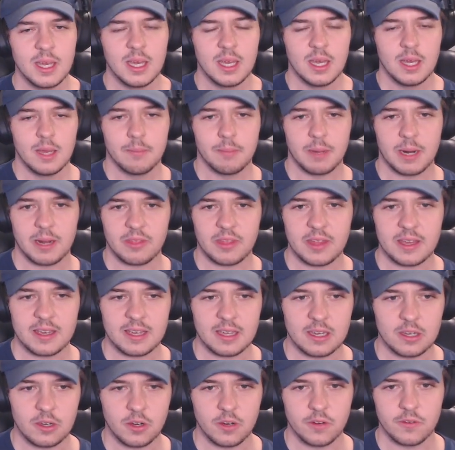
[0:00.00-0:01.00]
But I think
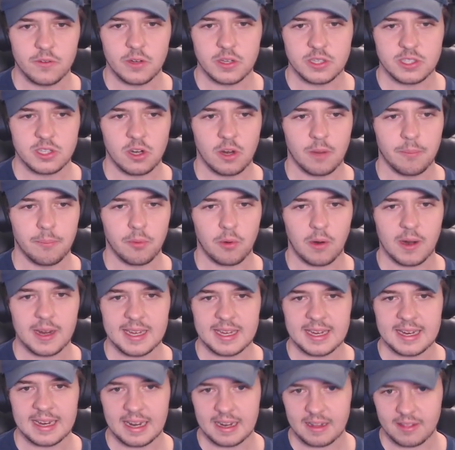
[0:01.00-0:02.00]
in universe, you're not
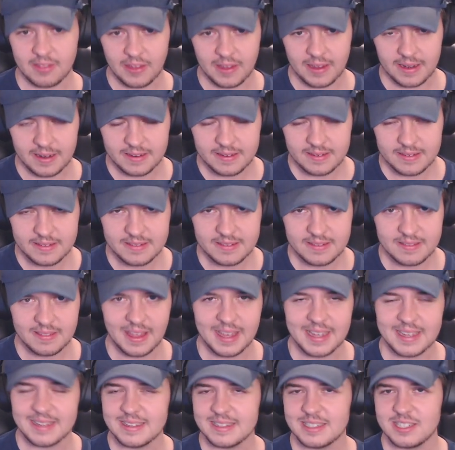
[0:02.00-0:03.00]
breaking anything.
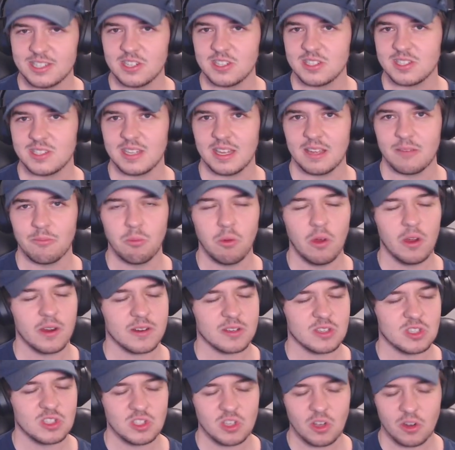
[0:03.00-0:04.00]
Like, it
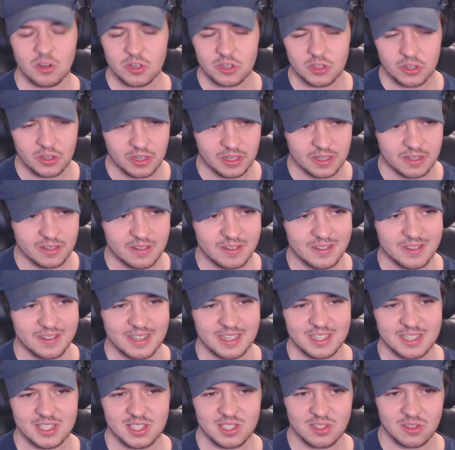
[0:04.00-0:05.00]
works so good.
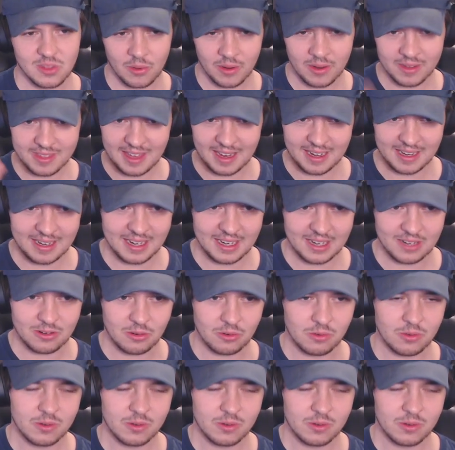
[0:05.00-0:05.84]
They just thread that needle